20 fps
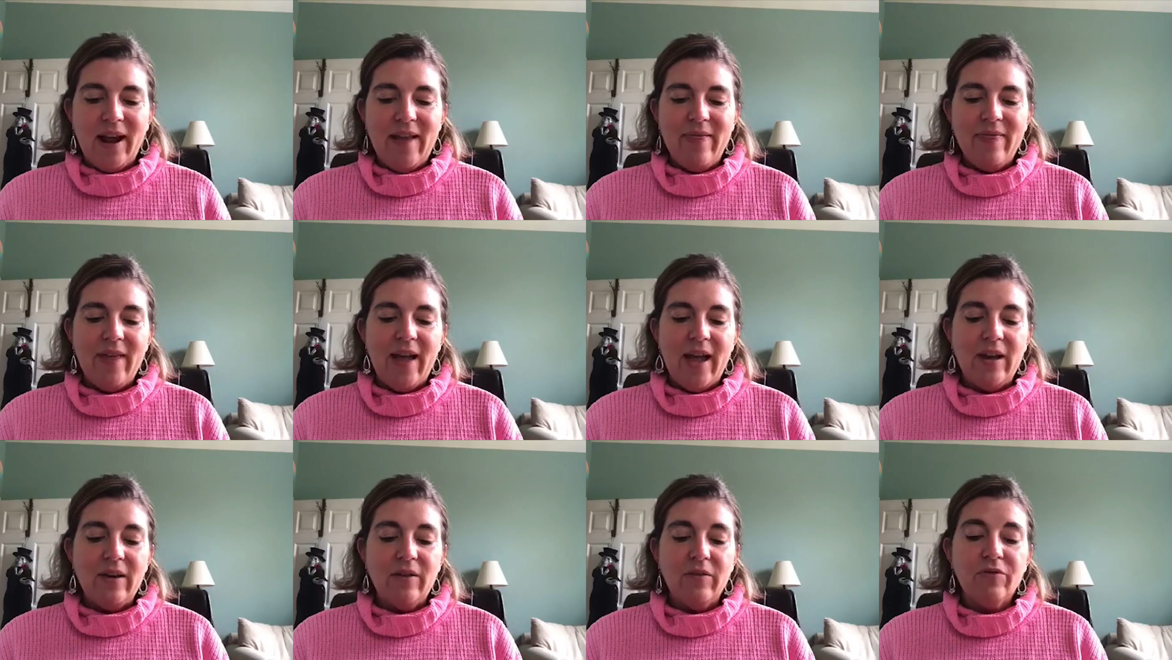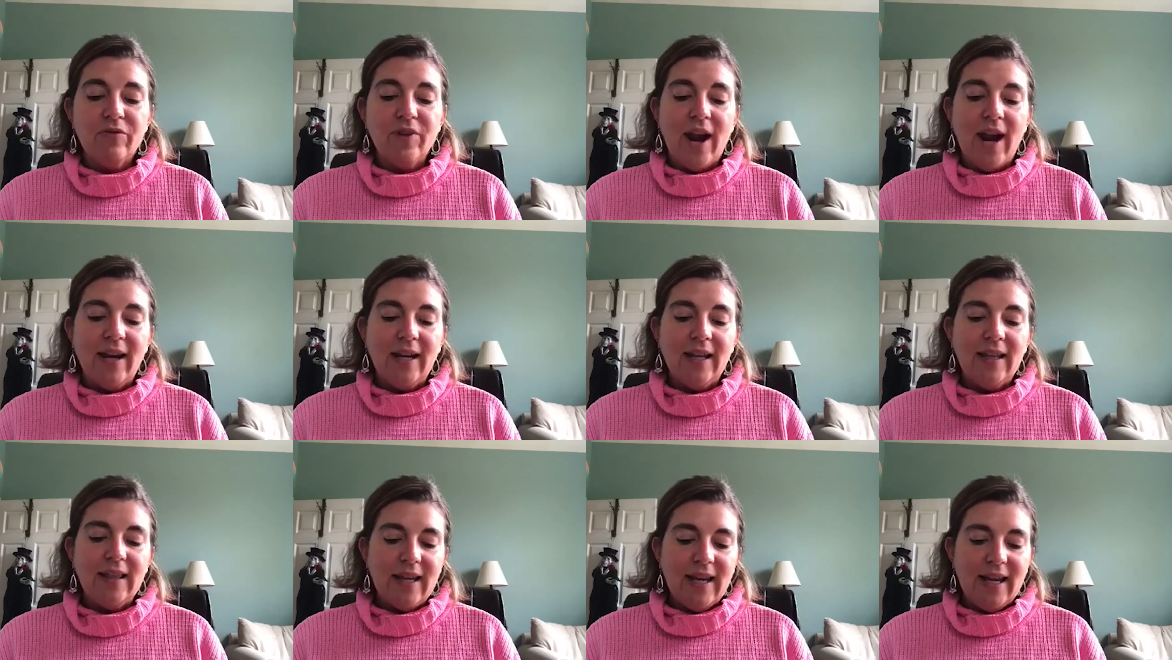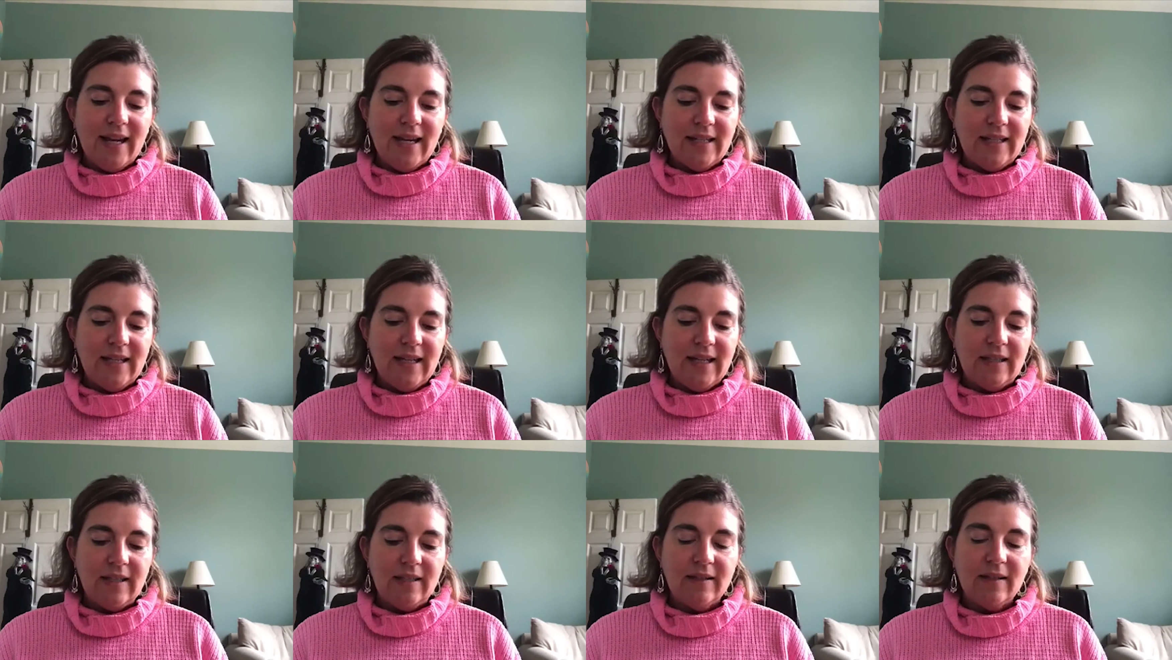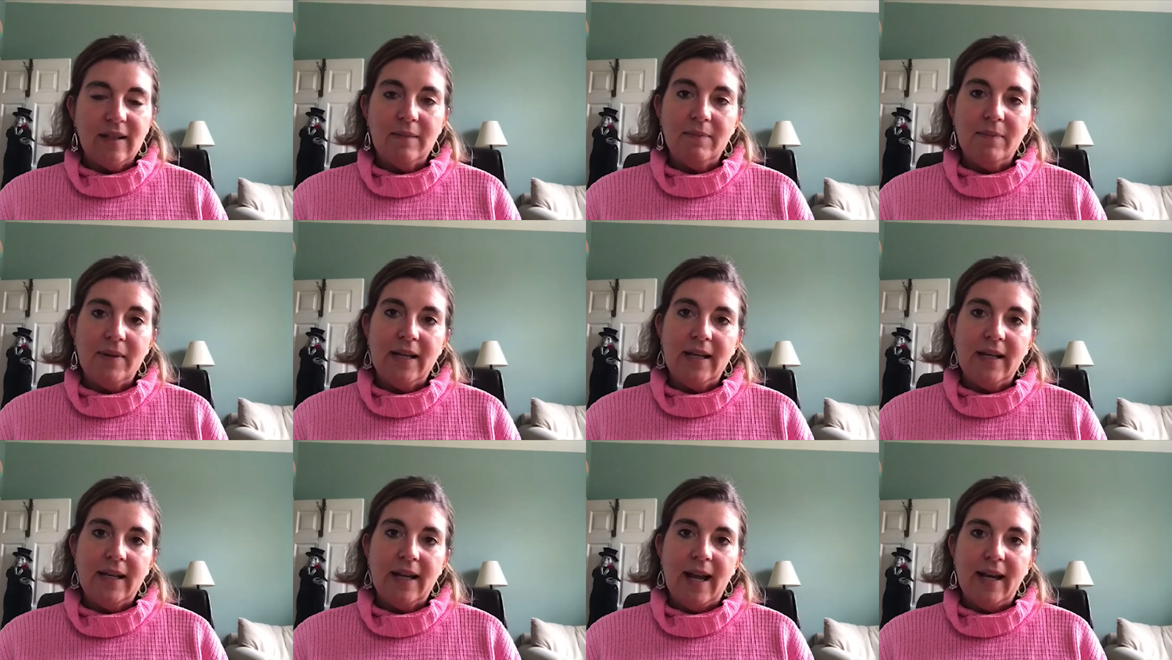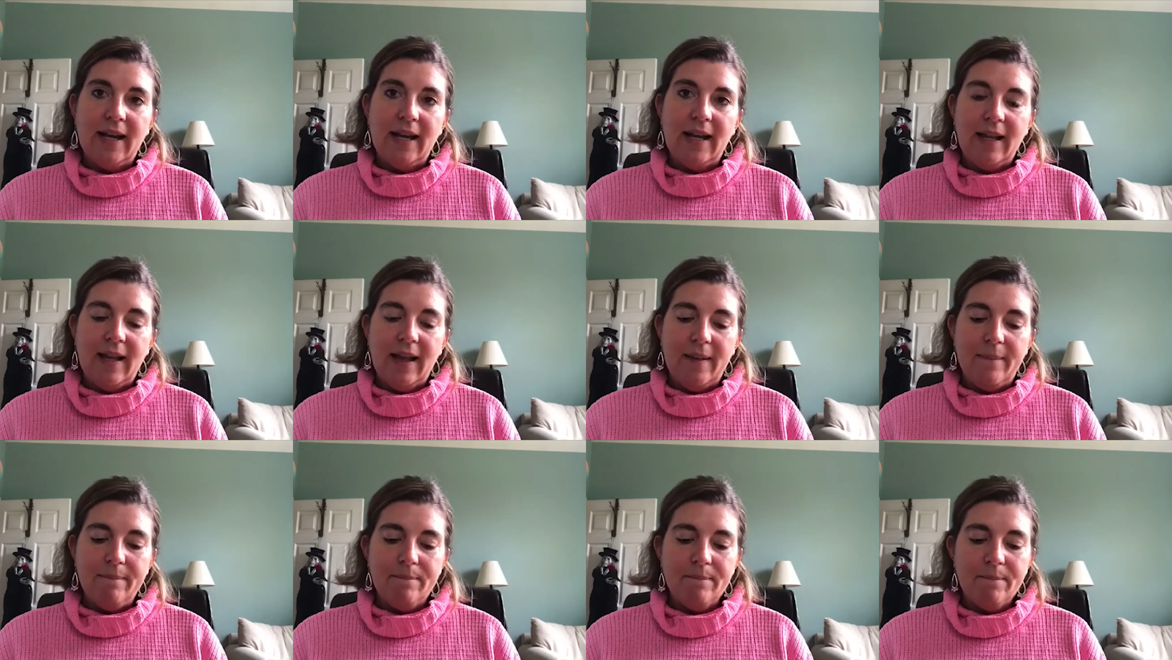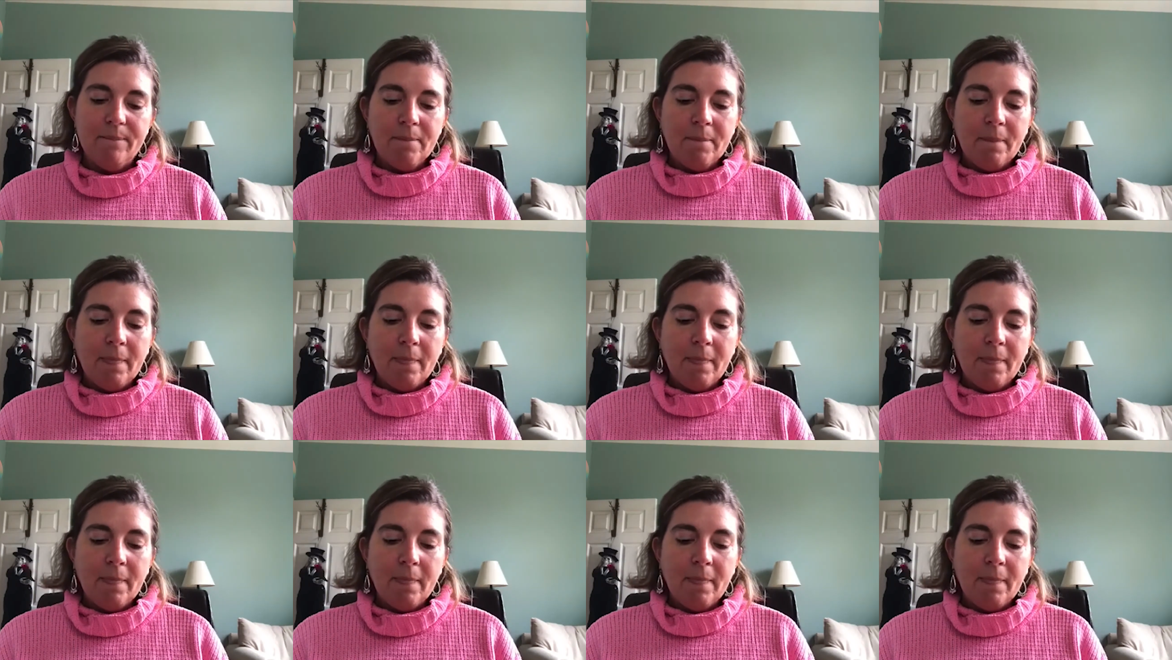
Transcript: And then Friday the 18th is going to be at 9 a.m.